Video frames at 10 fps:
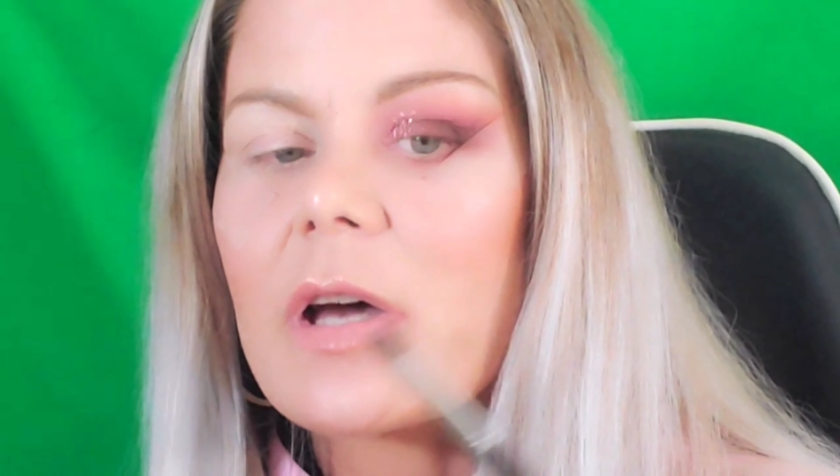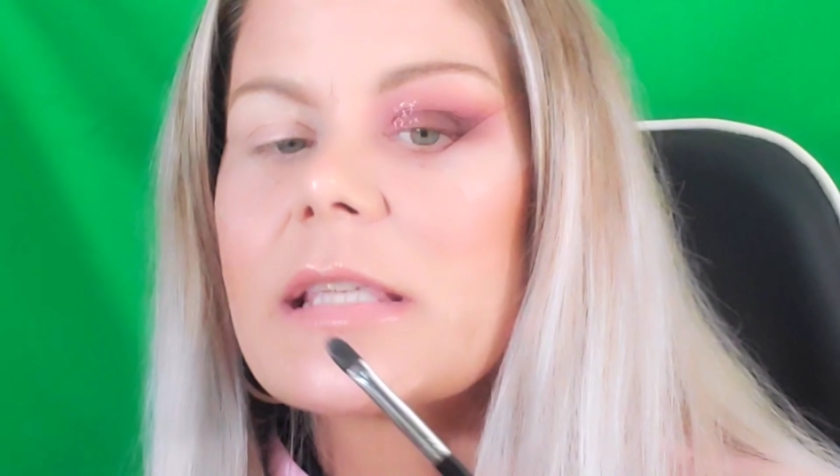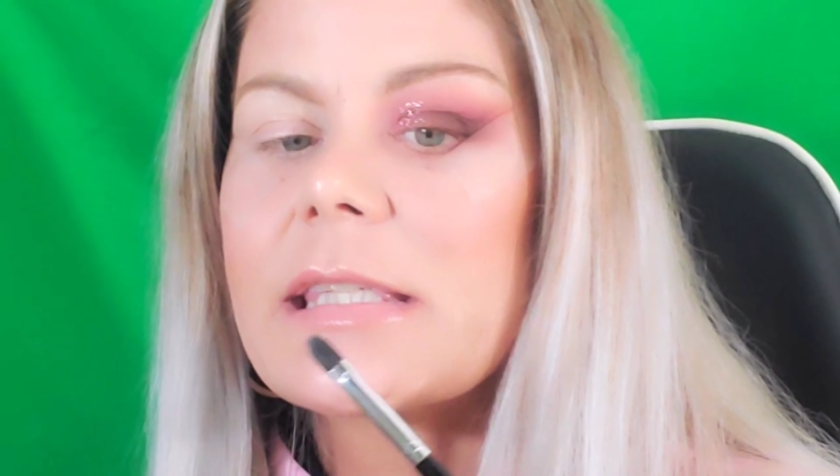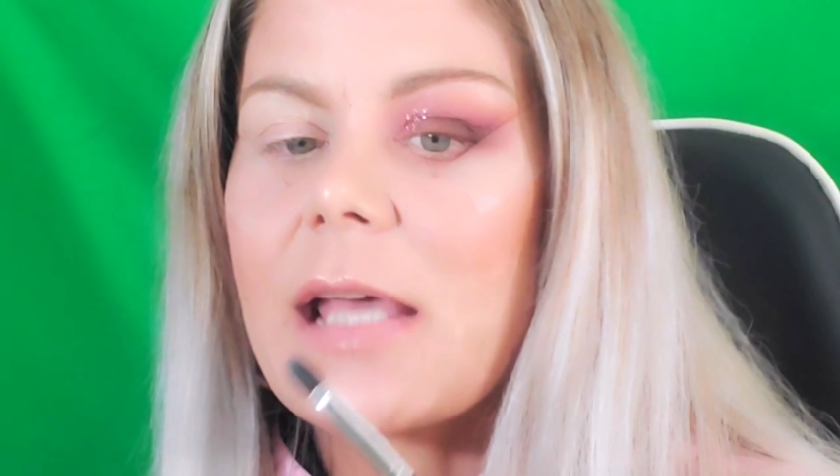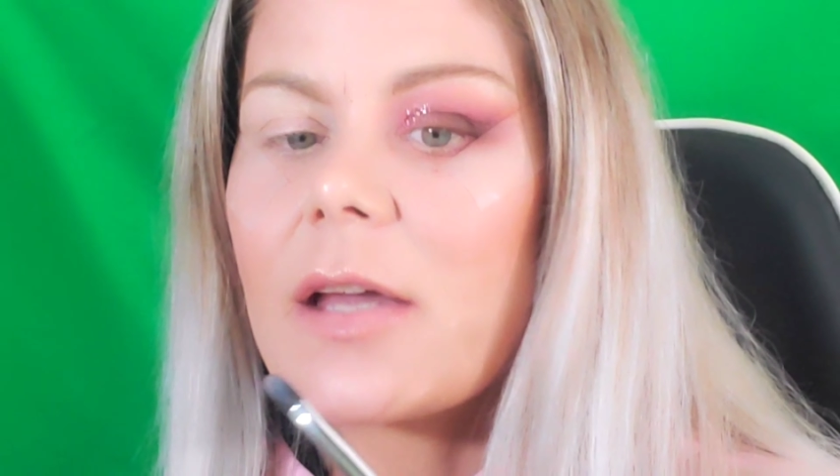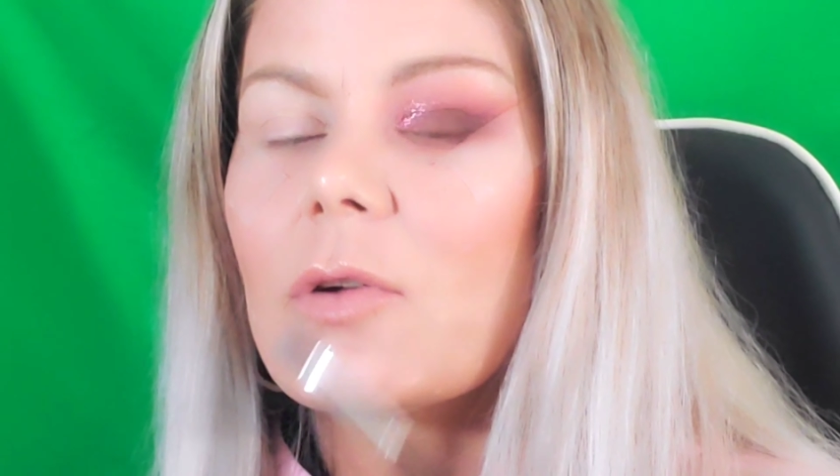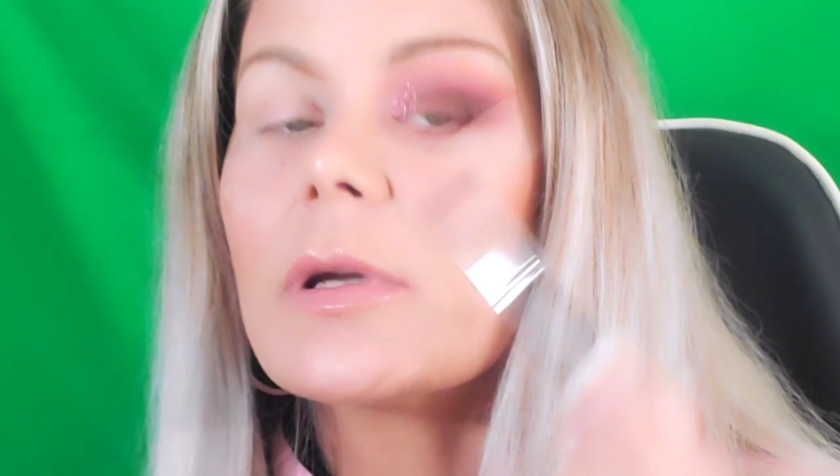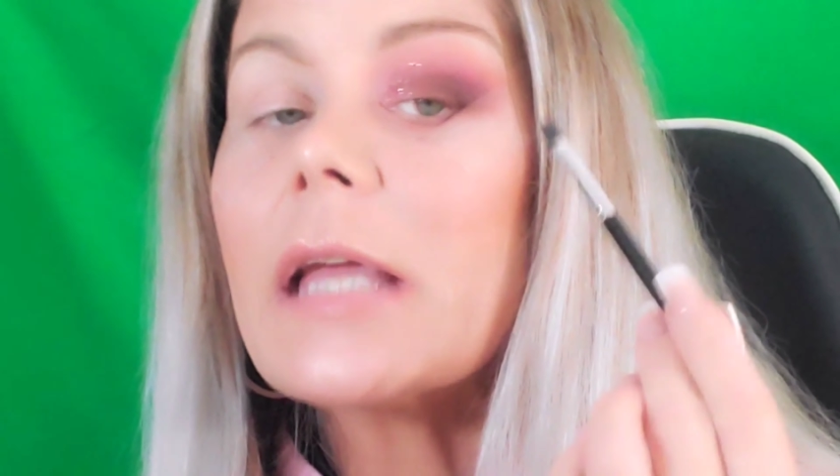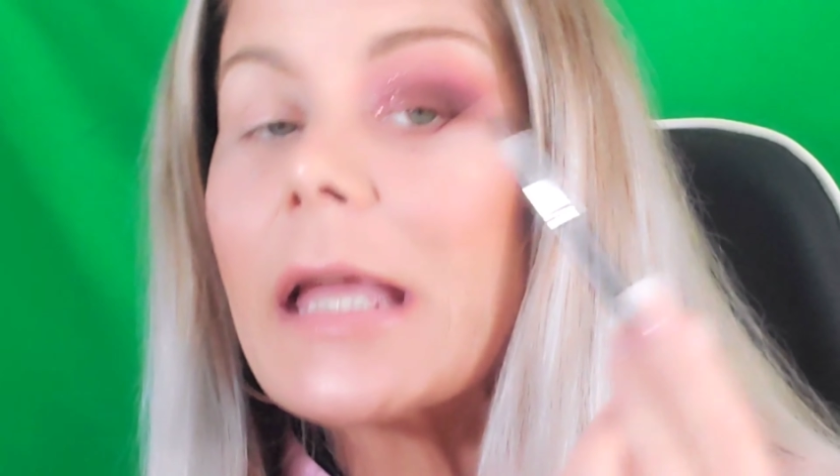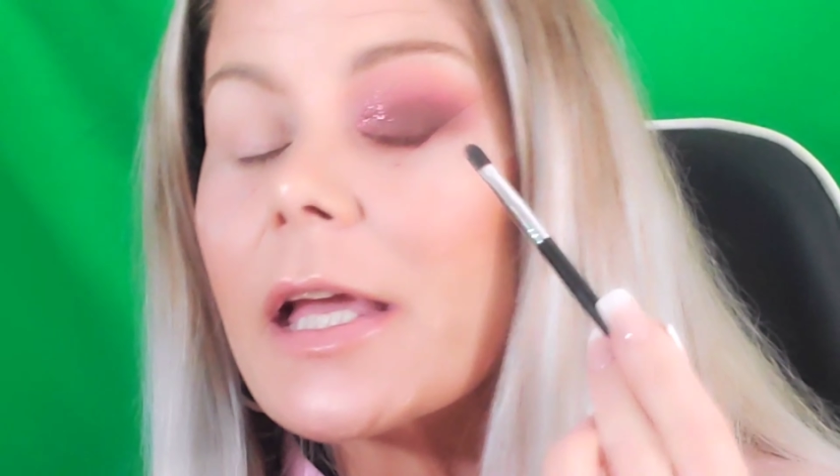not
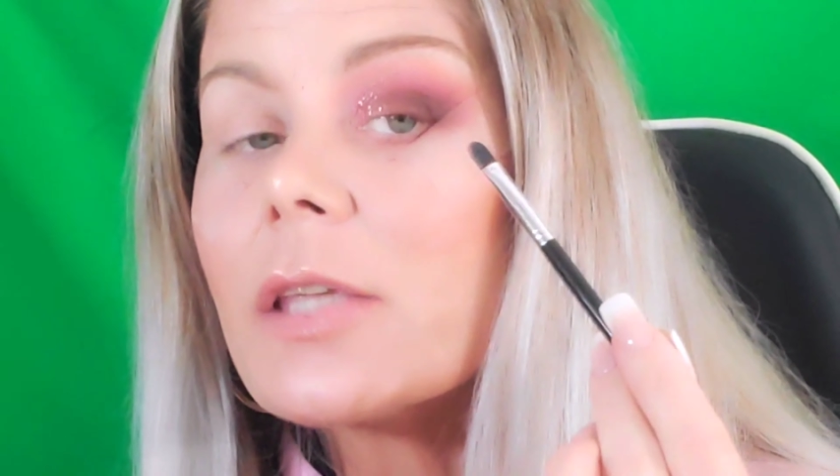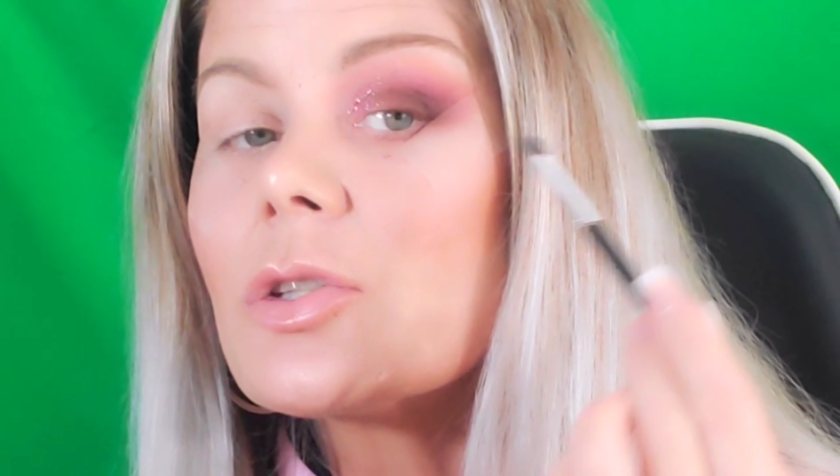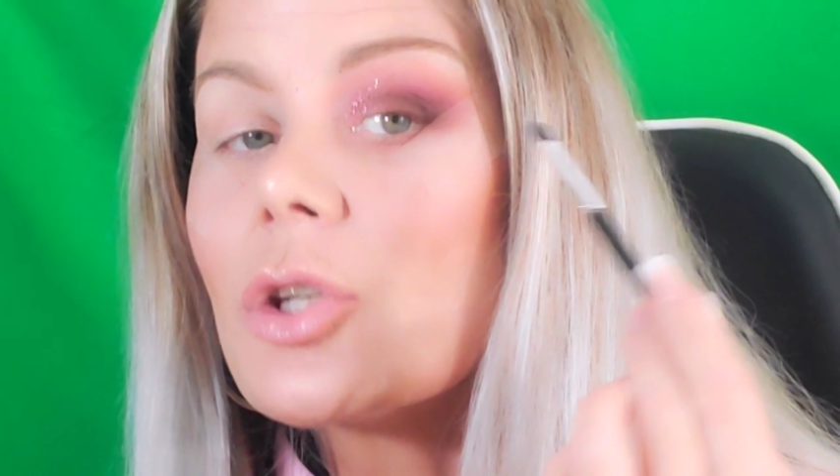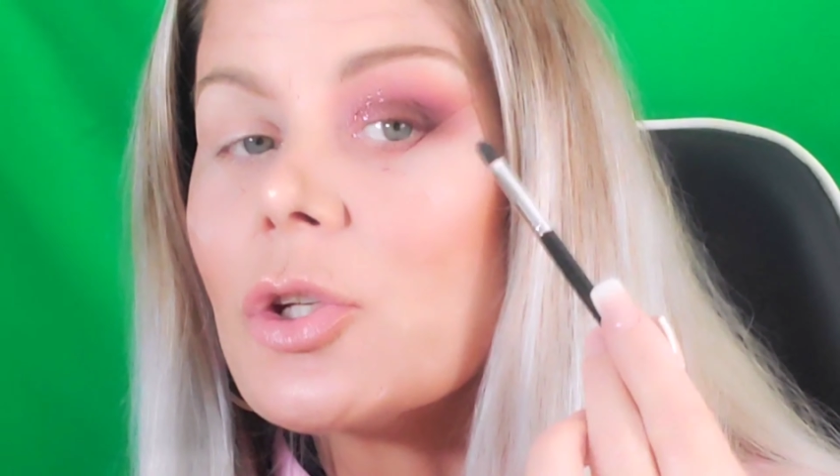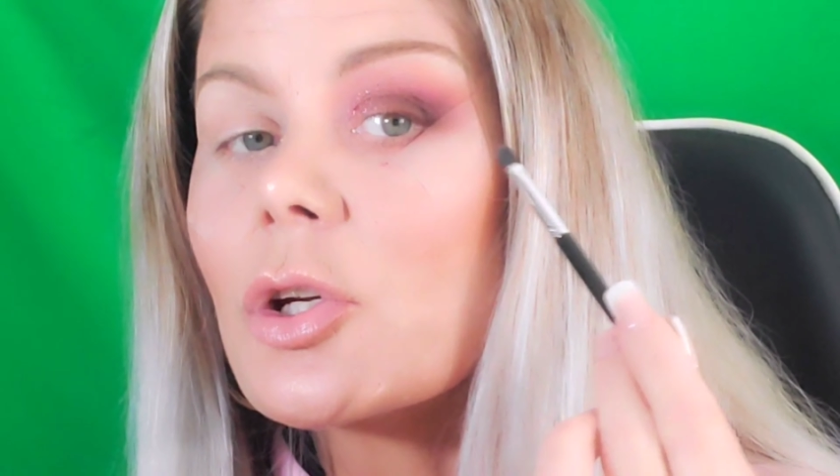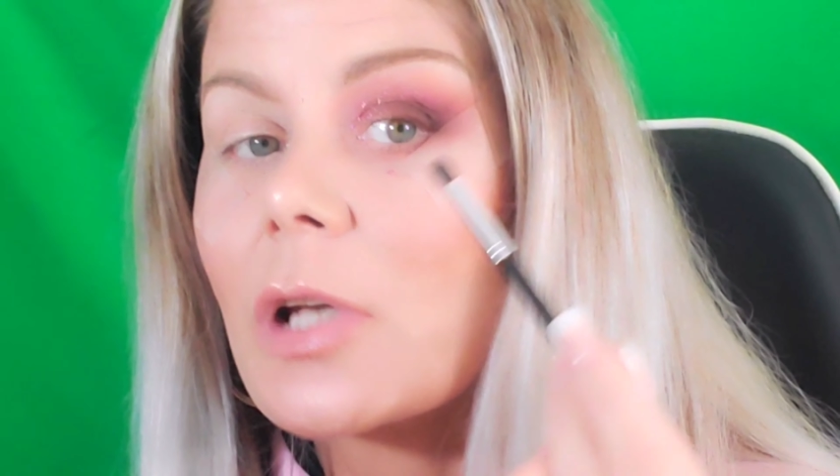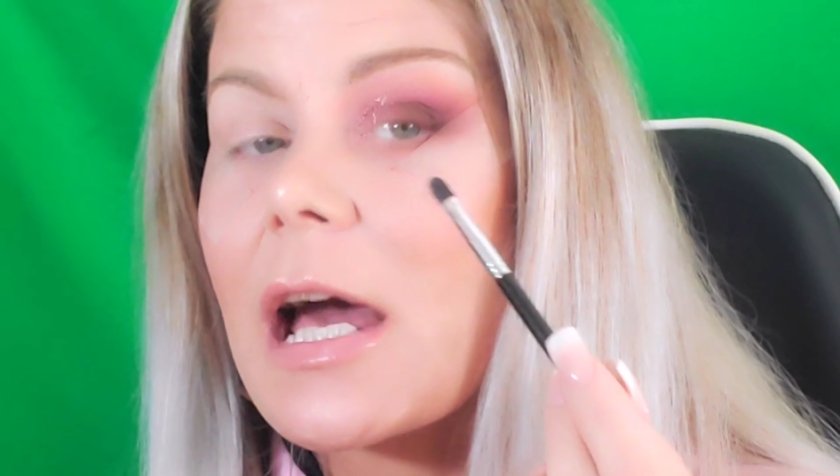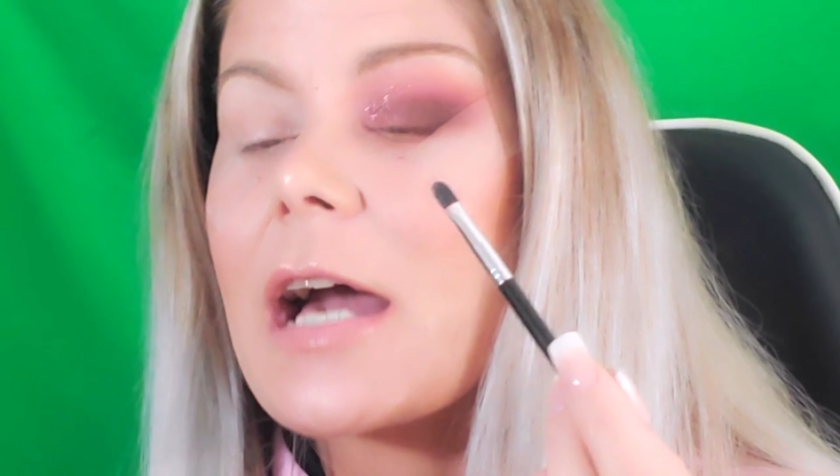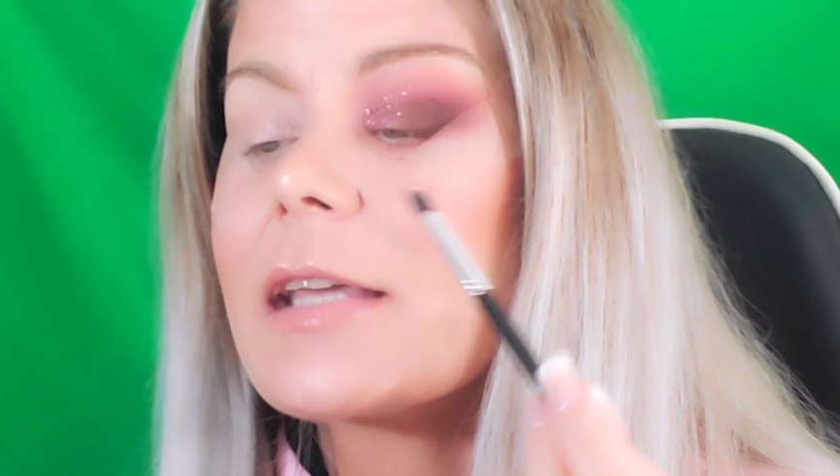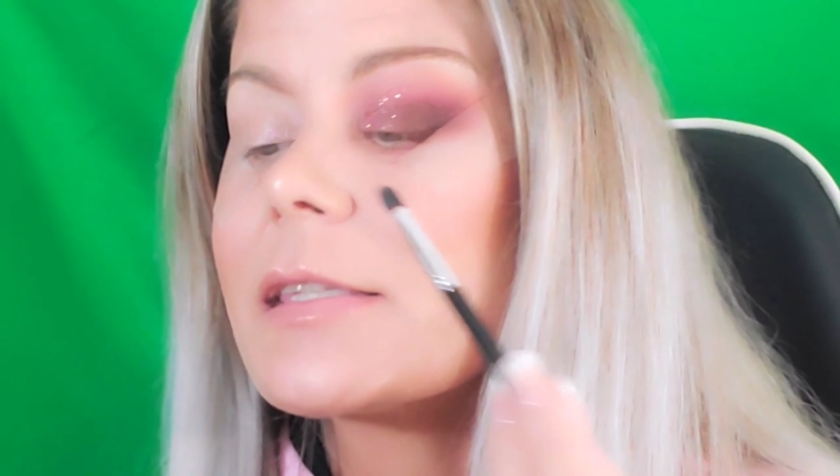settle into your
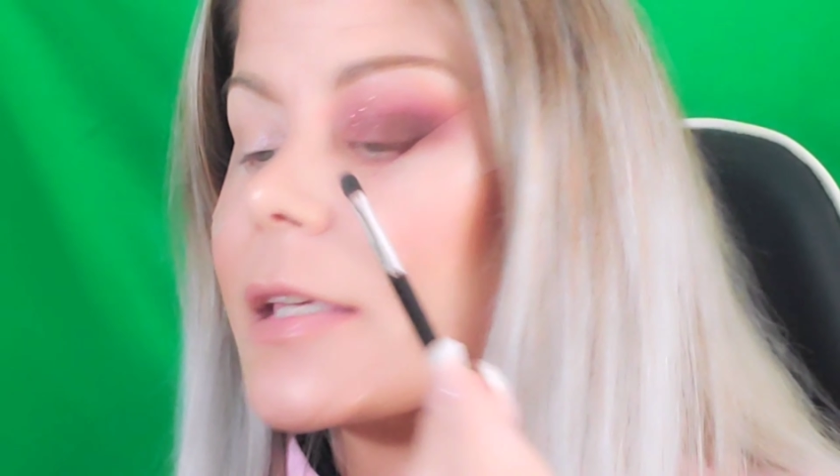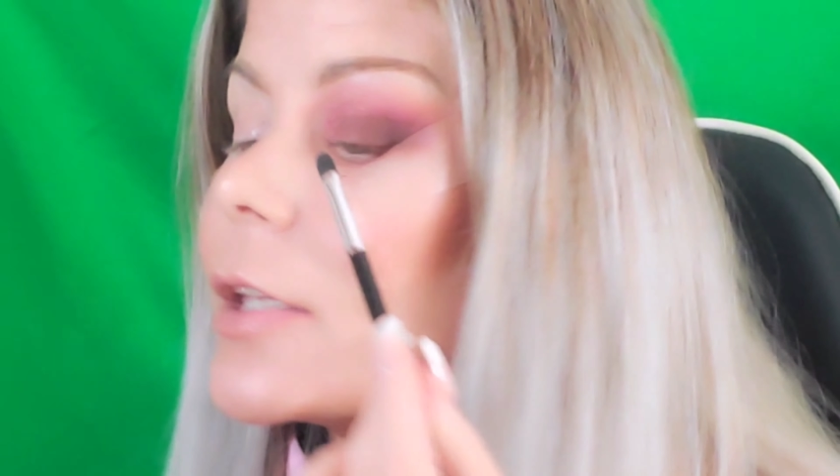lines